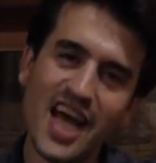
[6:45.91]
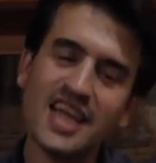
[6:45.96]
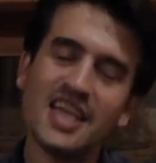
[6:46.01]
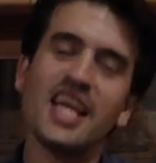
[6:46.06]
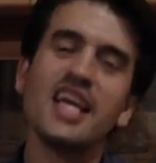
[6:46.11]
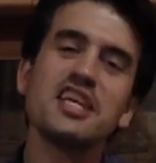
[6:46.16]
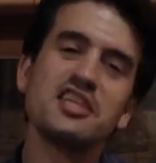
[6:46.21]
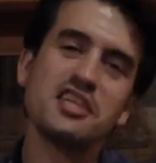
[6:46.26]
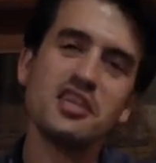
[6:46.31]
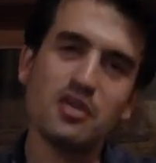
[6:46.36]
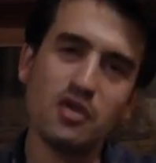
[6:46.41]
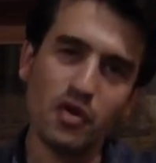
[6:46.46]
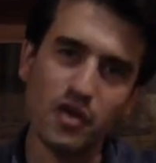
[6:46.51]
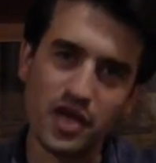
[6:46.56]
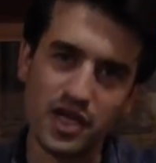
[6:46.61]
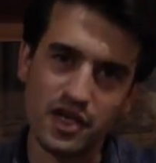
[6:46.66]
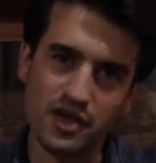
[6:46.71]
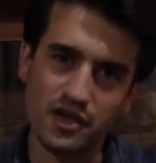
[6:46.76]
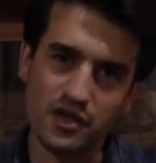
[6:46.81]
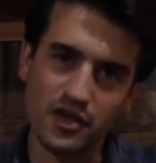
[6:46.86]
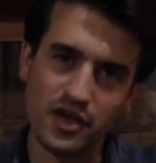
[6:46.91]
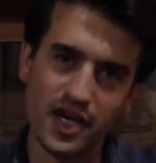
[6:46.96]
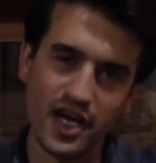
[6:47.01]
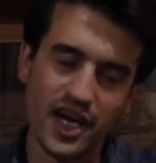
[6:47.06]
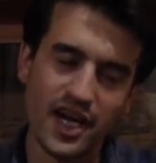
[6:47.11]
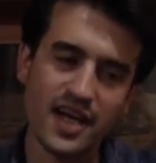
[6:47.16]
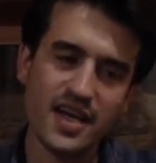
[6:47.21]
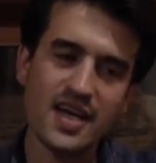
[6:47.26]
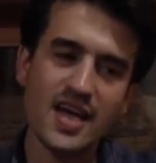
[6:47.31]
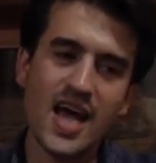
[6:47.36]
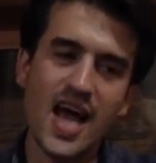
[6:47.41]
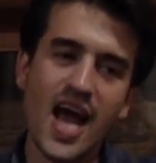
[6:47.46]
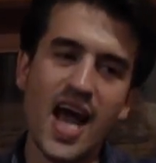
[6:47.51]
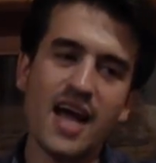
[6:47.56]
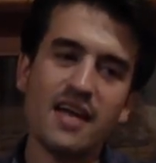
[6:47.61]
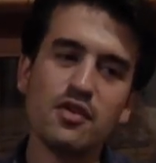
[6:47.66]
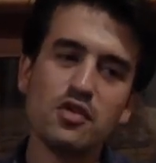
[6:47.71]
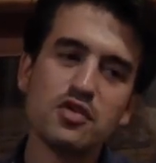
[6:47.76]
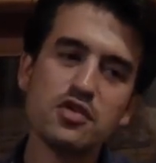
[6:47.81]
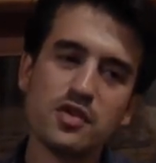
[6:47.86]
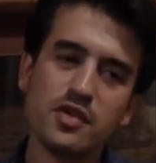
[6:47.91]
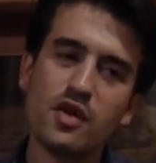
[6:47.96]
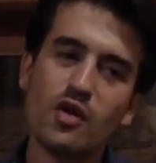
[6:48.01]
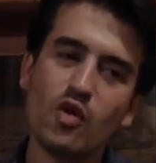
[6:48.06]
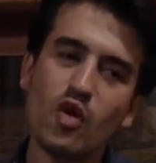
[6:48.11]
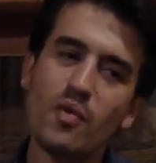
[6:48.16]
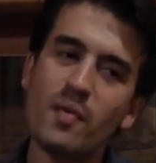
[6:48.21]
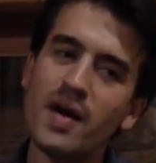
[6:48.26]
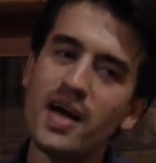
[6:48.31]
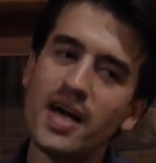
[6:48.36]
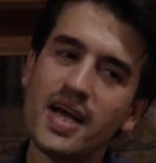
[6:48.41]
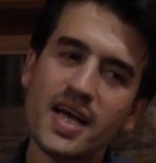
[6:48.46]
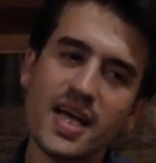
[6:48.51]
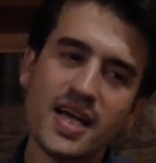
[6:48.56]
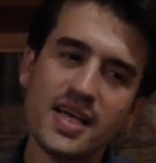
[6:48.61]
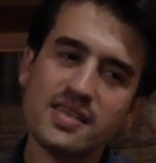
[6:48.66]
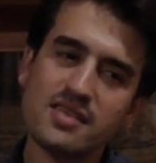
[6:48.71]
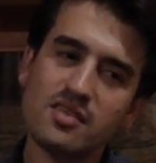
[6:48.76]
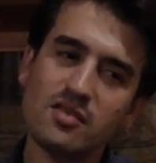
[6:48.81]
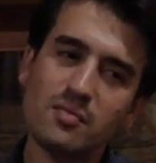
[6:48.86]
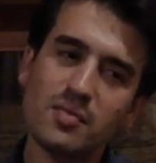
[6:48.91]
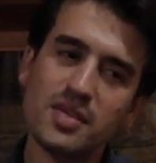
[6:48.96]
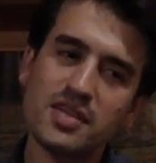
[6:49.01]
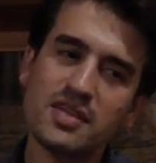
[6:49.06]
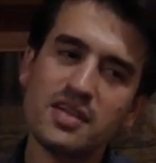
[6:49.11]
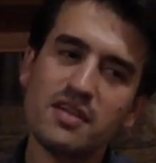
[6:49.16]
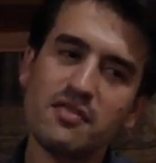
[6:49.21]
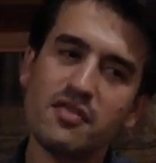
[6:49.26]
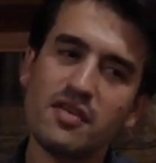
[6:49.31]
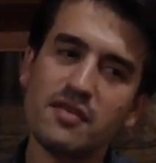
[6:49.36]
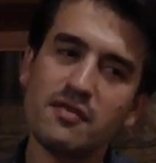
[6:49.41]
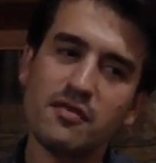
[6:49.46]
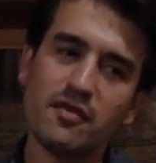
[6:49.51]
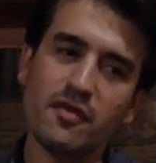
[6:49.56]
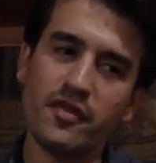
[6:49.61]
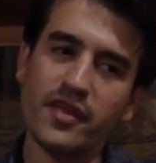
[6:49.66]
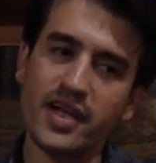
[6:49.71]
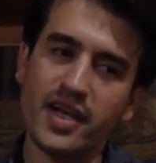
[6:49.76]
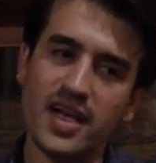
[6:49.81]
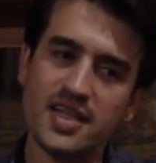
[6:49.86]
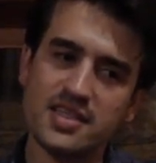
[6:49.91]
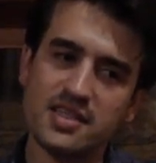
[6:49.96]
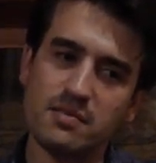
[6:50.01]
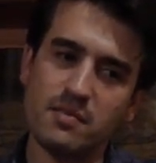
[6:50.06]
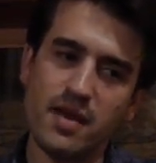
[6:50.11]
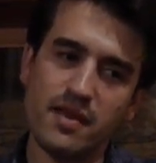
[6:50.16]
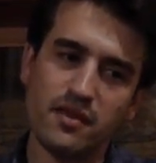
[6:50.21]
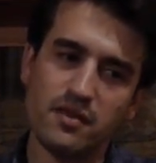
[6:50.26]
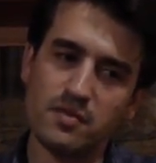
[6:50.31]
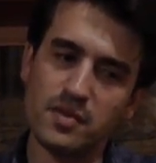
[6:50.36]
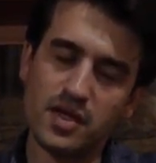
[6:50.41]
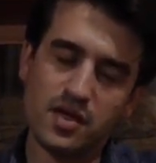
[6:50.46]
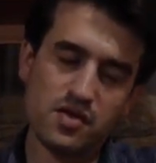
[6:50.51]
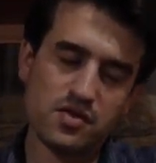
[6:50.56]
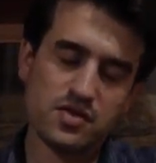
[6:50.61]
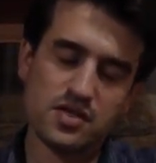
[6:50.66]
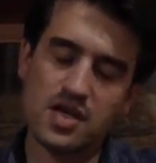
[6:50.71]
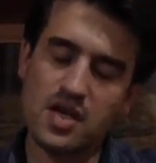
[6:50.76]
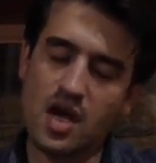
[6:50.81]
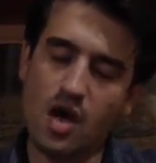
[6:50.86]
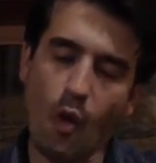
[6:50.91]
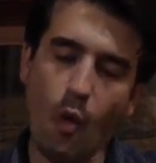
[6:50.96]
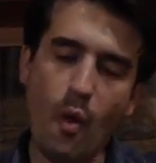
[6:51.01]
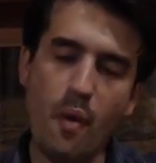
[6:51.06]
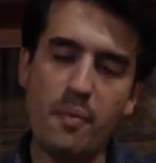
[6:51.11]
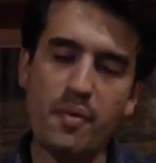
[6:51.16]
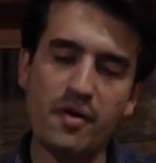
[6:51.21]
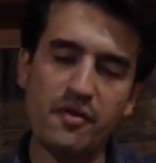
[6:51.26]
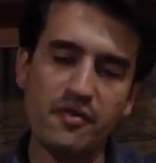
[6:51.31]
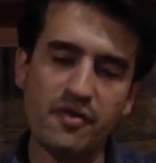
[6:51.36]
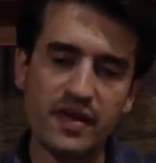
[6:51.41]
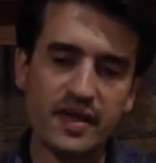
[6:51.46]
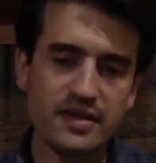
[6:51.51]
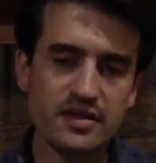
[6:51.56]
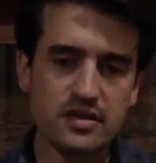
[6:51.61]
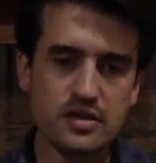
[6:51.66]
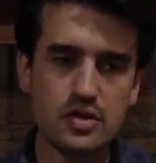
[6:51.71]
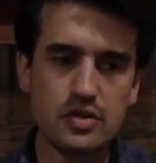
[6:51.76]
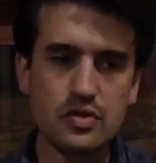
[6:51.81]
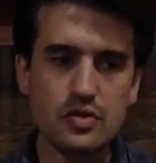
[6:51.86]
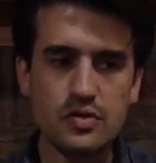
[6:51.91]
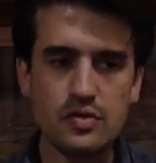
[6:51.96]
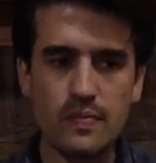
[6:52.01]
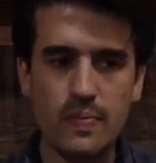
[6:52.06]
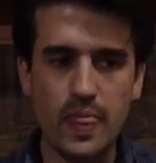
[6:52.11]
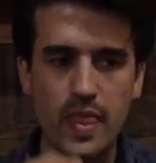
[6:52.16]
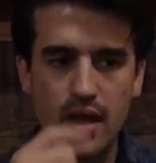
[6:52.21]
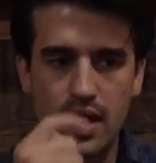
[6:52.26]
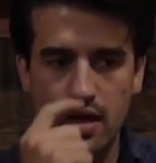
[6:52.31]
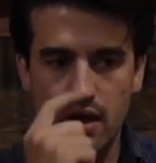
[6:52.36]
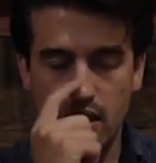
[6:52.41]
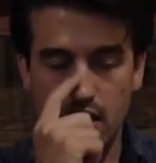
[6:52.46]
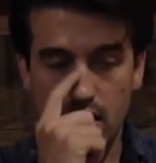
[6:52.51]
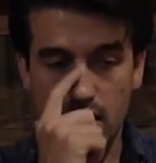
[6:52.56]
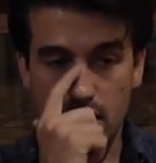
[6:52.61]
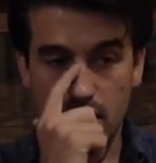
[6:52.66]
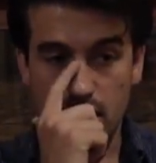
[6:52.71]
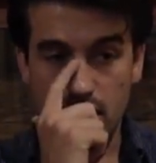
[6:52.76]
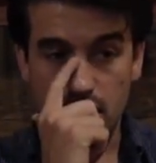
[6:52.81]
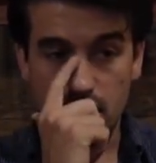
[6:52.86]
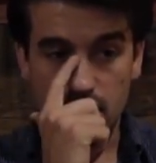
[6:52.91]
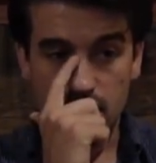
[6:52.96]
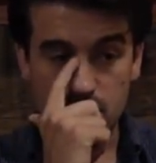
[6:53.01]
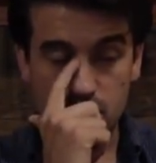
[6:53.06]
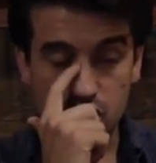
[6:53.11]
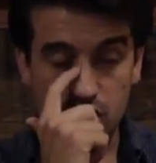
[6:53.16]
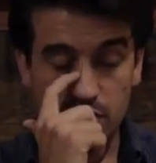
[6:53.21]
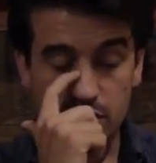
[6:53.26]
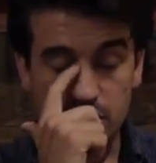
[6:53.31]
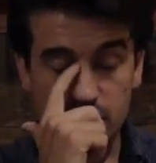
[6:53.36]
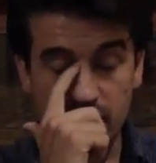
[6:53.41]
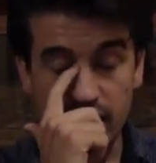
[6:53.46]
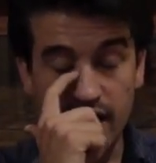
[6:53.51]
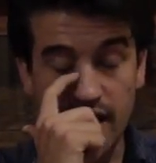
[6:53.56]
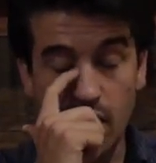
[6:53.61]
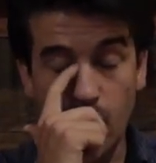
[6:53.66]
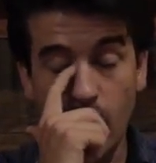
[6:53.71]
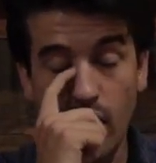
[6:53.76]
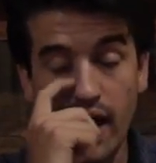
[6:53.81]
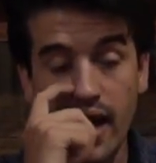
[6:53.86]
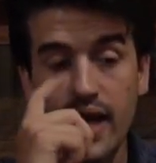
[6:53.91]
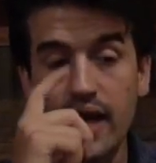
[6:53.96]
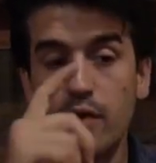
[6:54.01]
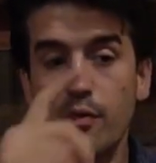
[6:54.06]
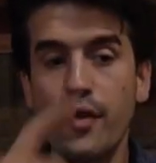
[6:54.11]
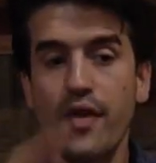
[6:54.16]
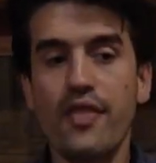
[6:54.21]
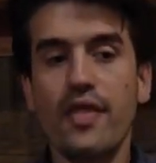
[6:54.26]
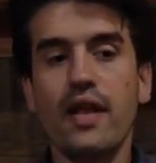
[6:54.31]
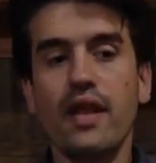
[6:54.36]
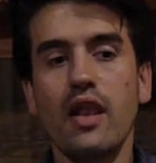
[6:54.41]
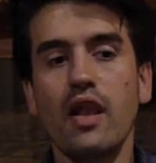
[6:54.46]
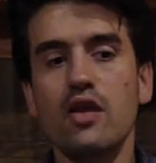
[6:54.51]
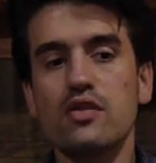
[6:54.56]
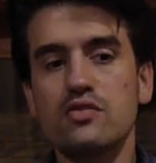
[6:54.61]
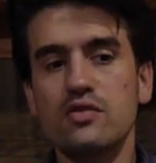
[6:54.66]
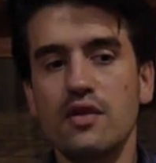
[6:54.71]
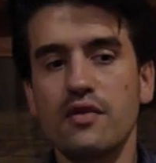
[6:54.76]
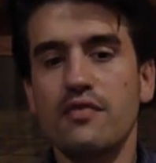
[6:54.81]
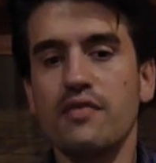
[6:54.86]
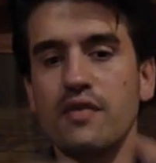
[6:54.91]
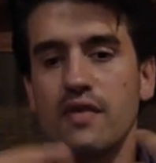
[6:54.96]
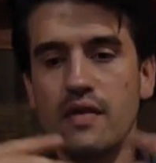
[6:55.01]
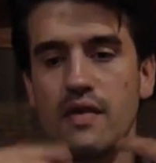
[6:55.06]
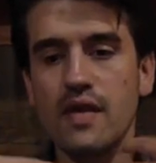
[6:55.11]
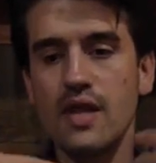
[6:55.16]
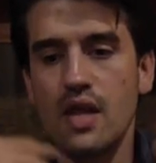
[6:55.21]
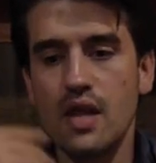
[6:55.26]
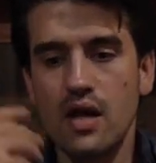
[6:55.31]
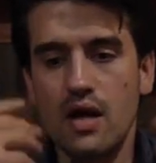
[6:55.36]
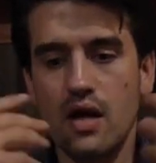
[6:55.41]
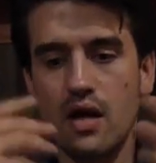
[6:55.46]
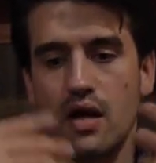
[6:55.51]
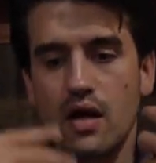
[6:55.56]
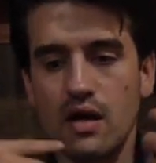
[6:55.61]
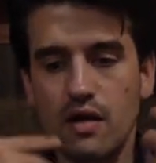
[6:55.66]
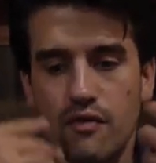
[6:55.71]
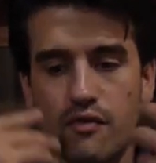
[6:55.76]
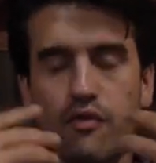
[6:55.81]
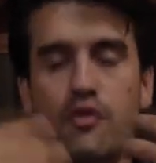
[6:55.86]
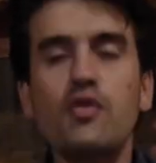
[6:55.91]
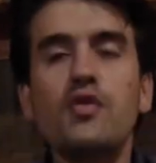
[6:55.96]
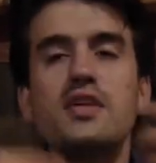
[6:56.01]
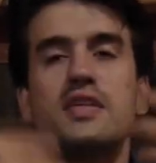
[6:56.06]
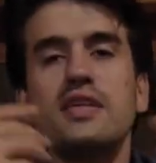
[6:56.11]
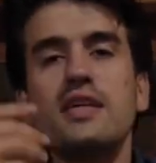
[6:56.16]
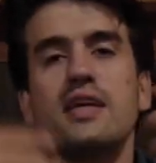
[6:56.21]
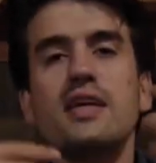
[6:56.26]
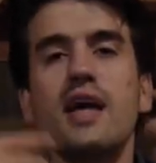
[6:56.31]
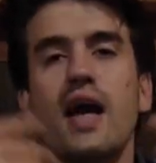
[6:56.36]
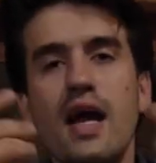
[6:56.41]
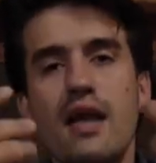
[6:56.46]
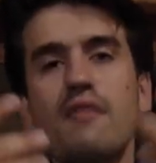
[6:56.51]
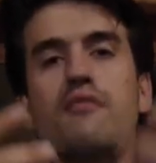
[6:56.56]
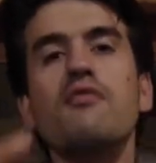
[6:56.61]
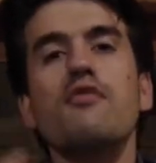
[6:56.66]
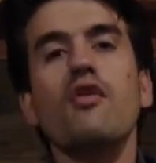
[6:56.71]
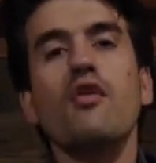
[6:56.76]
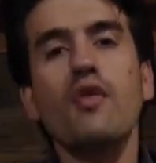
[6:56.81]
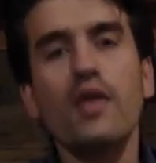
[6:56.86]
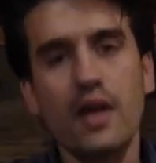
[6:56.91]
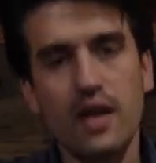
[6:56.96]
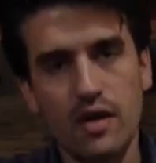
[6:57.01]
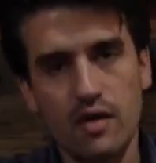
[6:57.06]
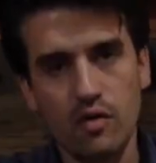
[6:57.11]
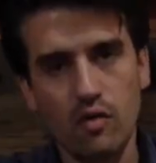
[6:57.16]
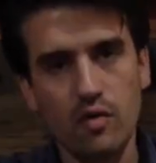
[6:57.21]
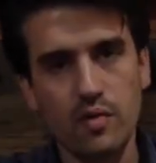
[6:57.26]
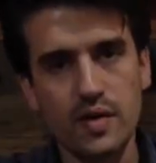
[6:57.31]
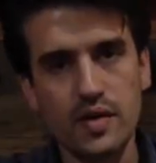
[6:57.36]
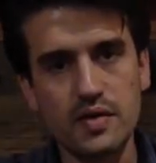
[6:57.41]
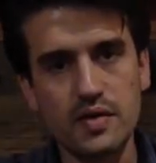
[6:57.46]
easygoing, okay, and also the aroma is completely different from the classic method because we prefer to obtain a wine with a lot of fruity and floral aroma.